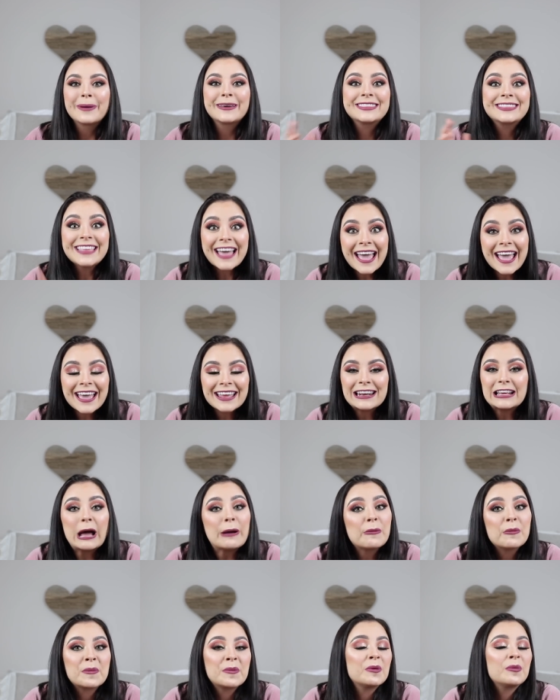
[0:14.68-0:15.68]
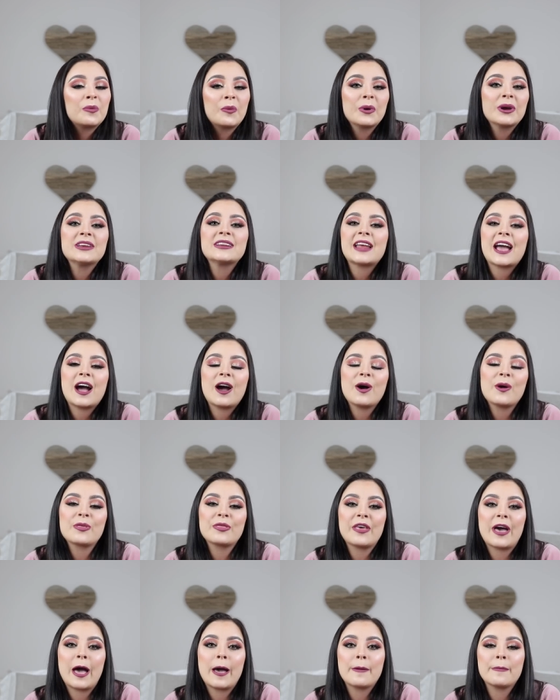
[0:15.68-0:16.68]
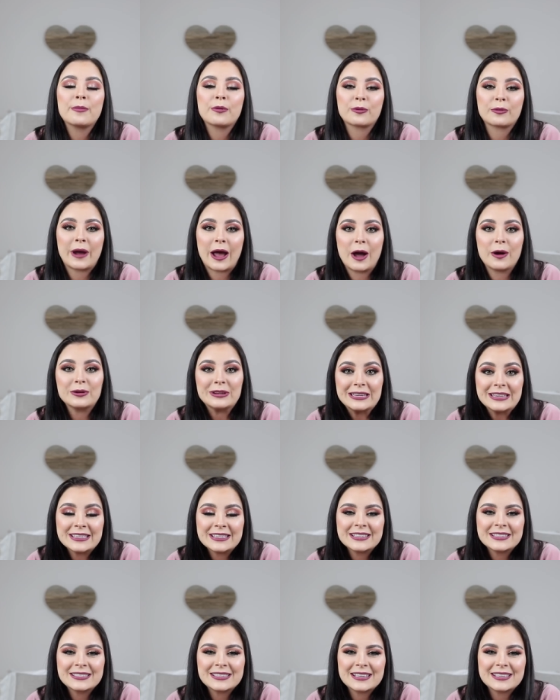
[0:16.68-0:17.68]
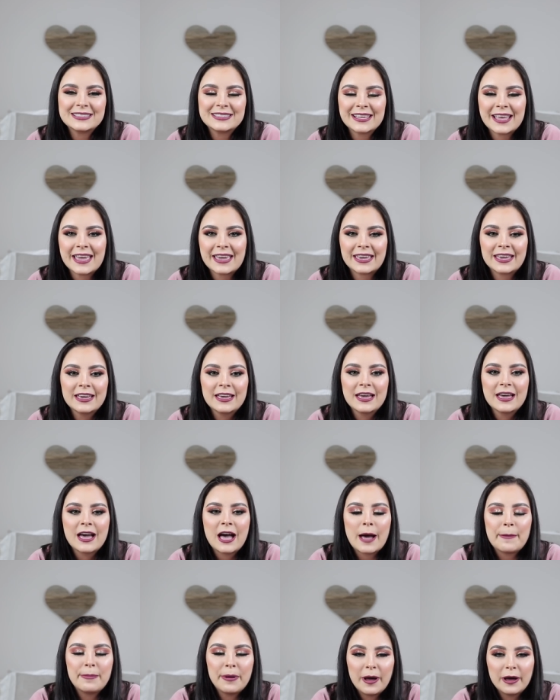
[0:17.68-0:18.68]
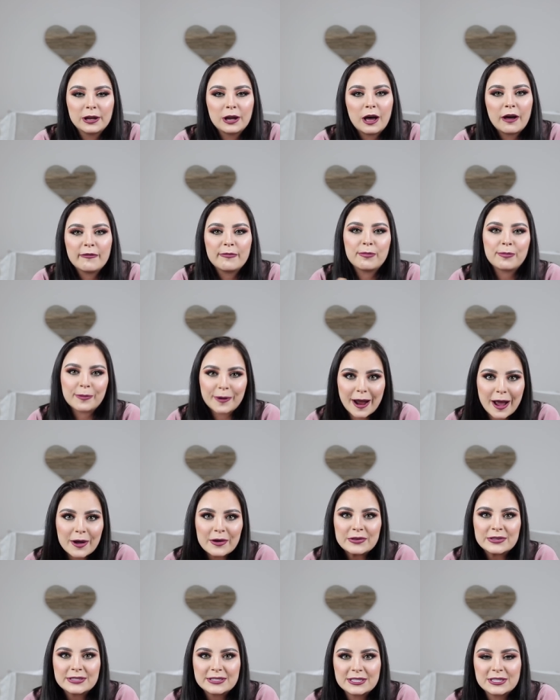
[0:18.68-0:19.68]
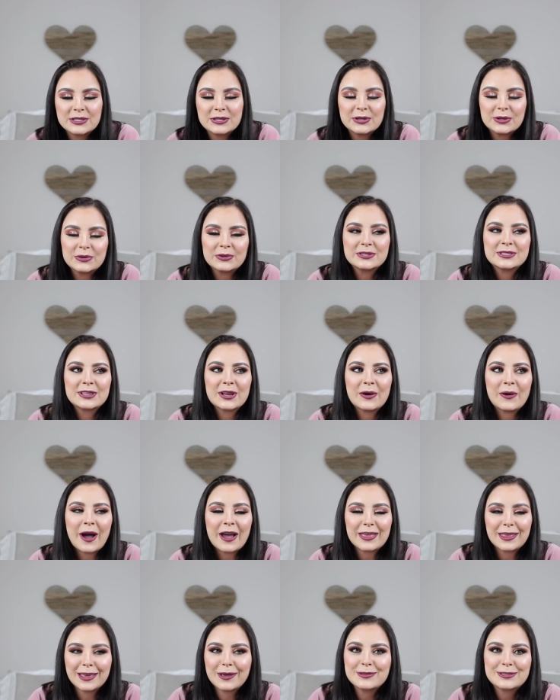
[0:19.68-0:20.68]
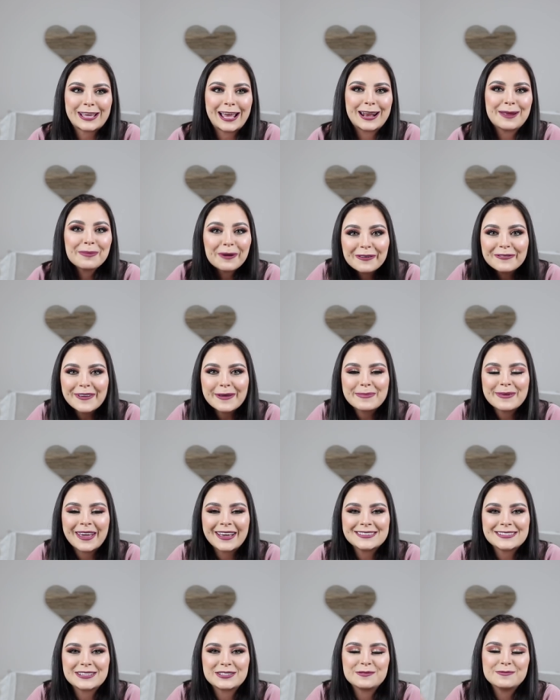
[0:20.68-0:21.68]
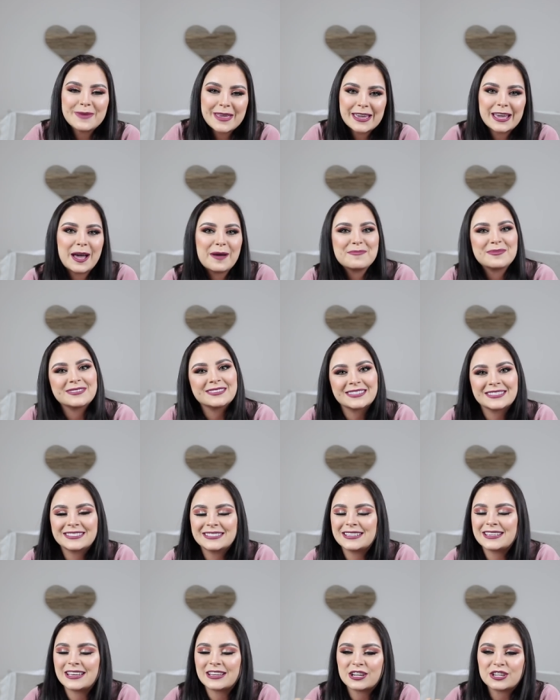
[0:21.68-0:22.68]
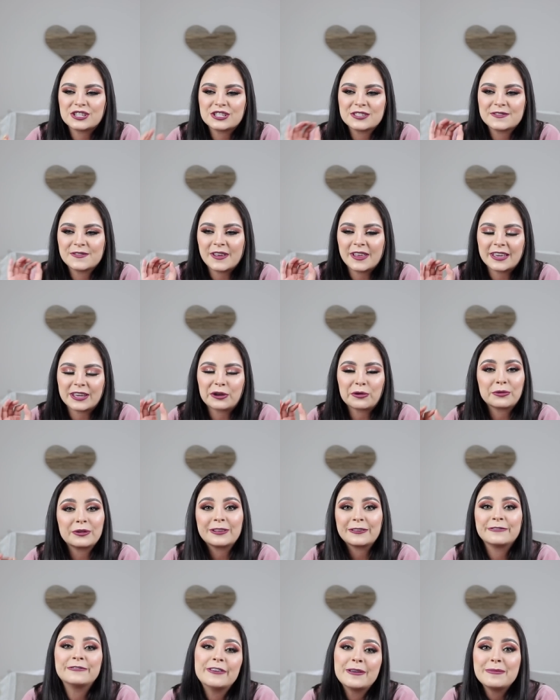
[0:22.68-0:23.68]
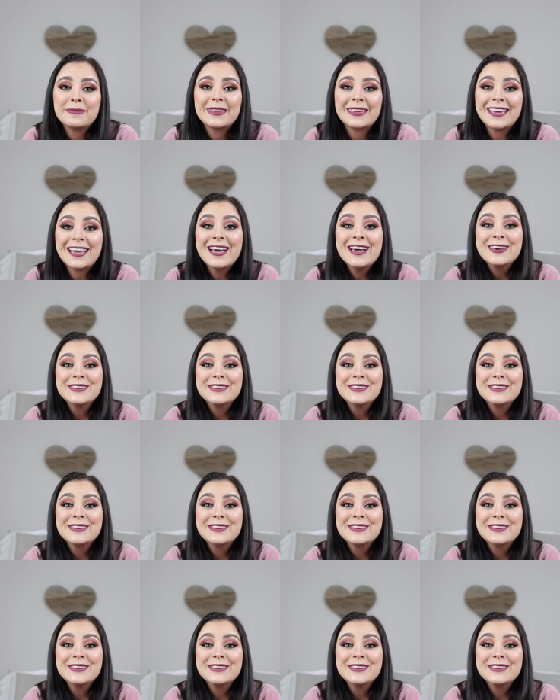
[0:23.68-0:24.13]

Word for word: but then a couple people pointed out that brownies is like a pun off brows too, so I thought it was kind of perfect because I do makeup and Disney and I just felt like it really fit me.